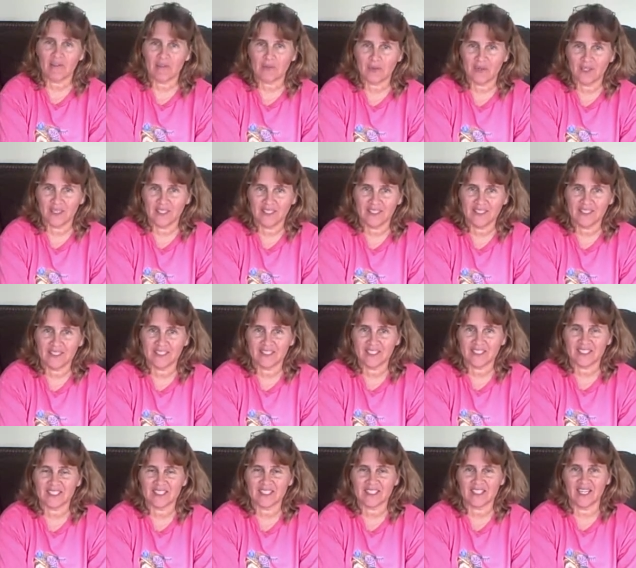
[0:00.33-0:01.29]
Hi everyone,
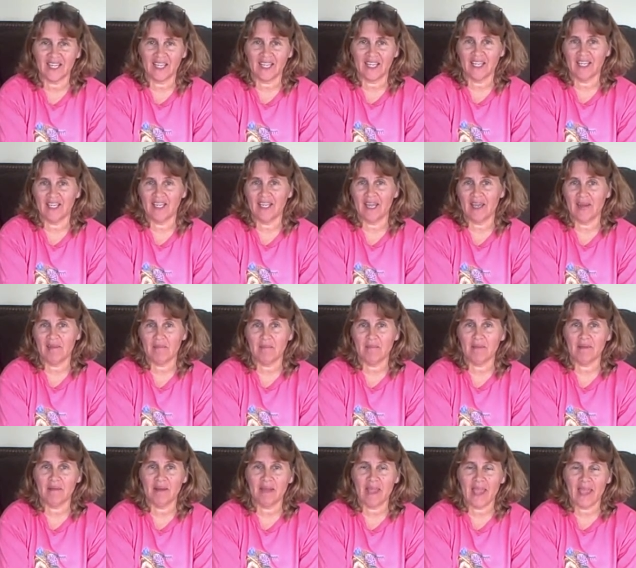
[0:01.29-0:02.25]
this is Diane at
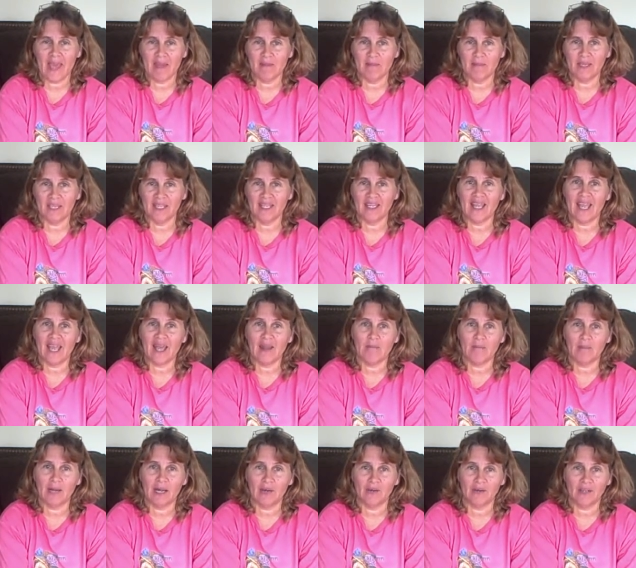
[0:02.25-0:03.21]
admin
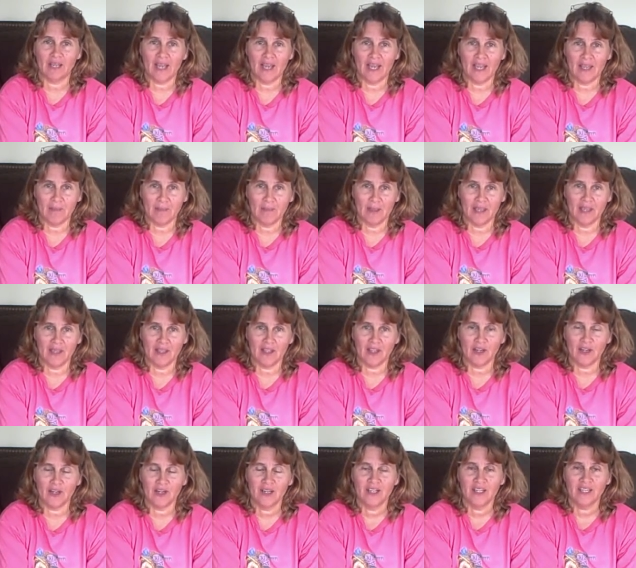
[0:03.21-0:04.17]
at Mountain High
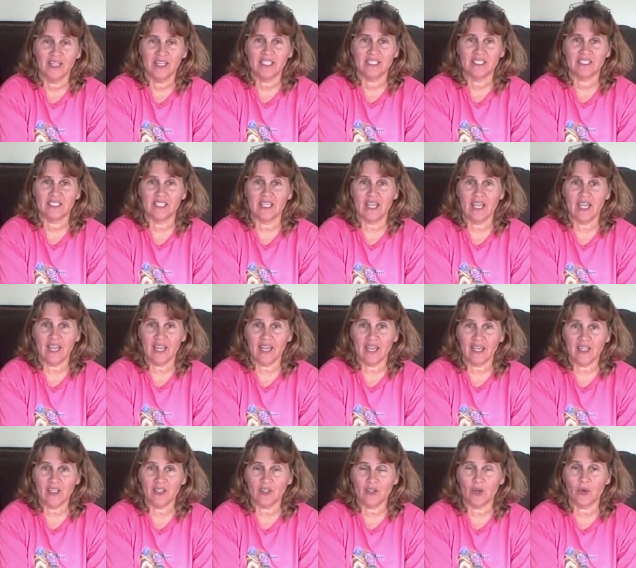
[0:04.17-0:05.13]
Mailer.
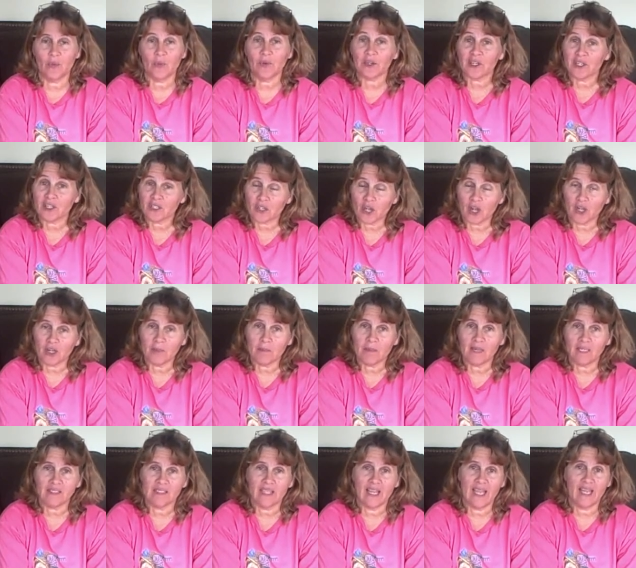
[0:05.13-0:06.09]
Today, you know, we're going to talk
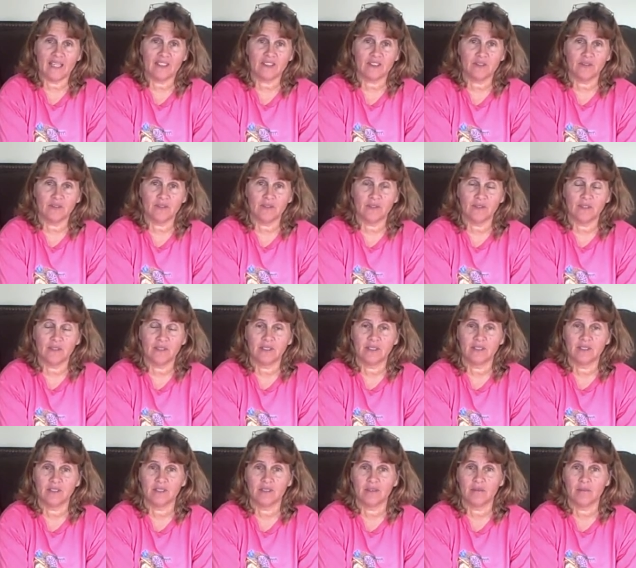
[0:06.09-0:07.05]
about the active
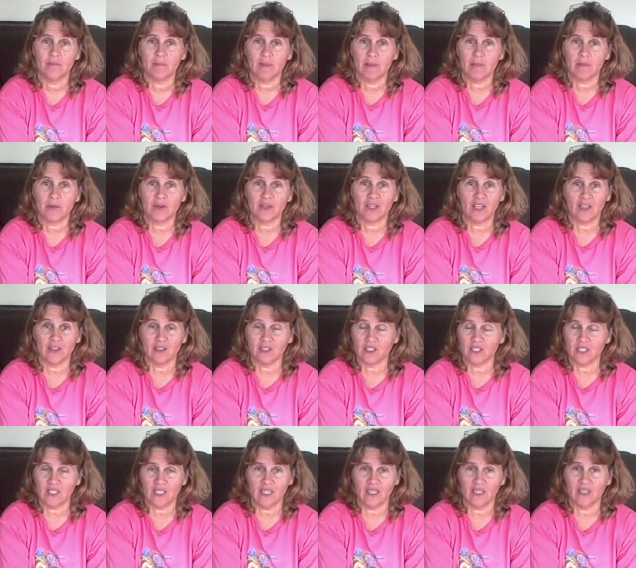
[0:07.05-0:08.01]
member
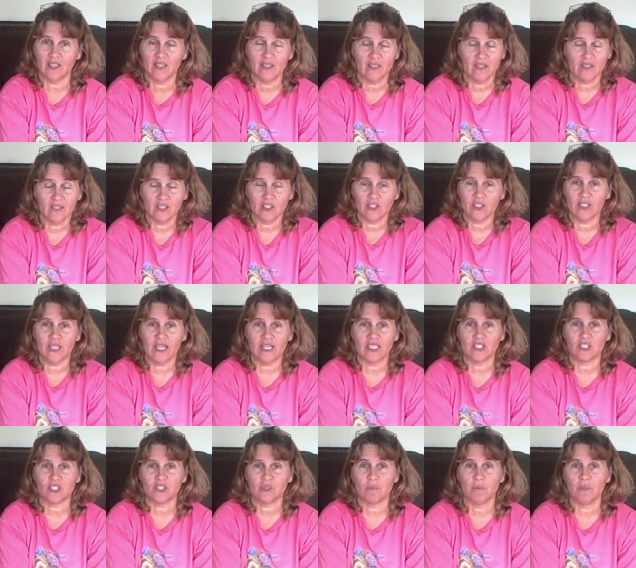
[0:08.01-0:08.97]
guarantee. You
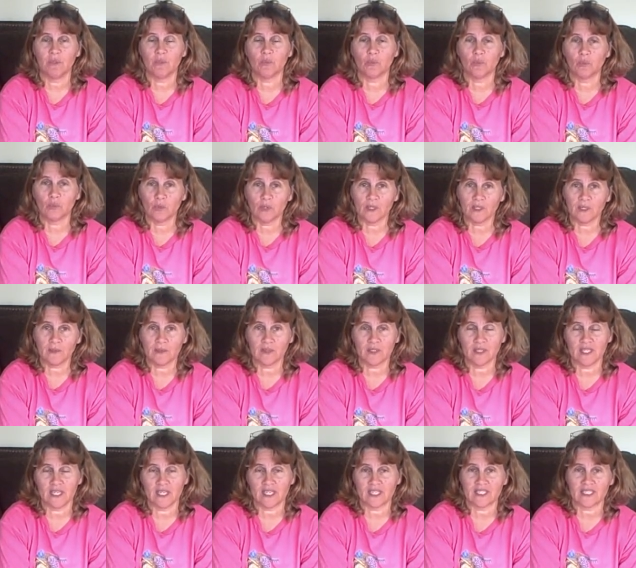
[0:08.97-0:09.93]
guys should be really,
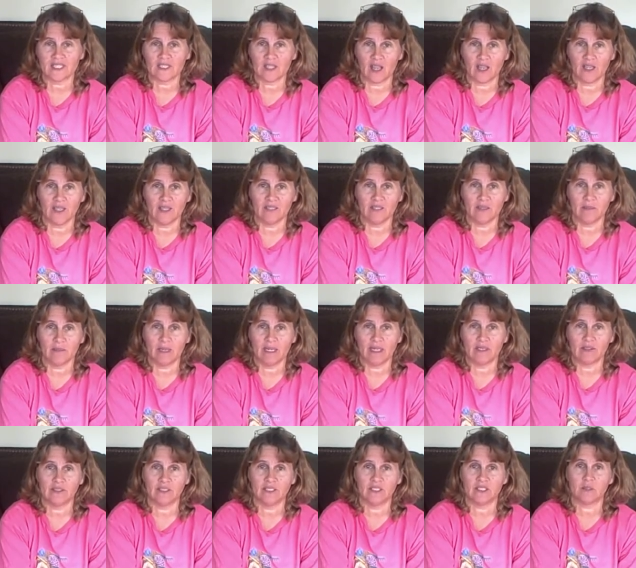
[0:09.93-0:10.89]
really excited
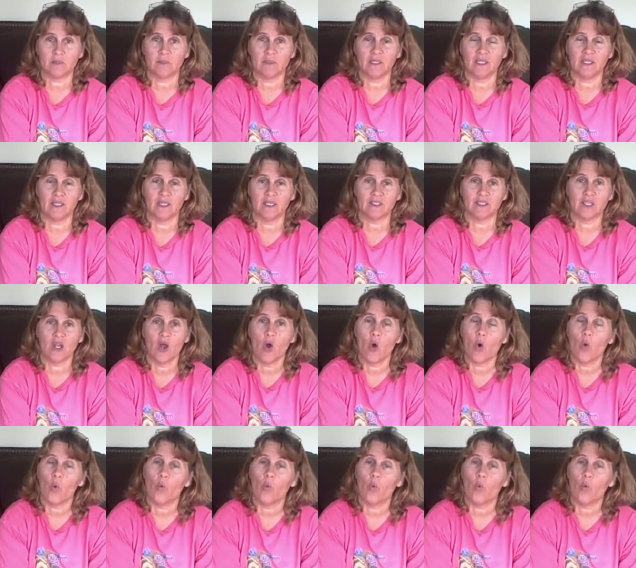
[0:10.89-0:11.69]
about this because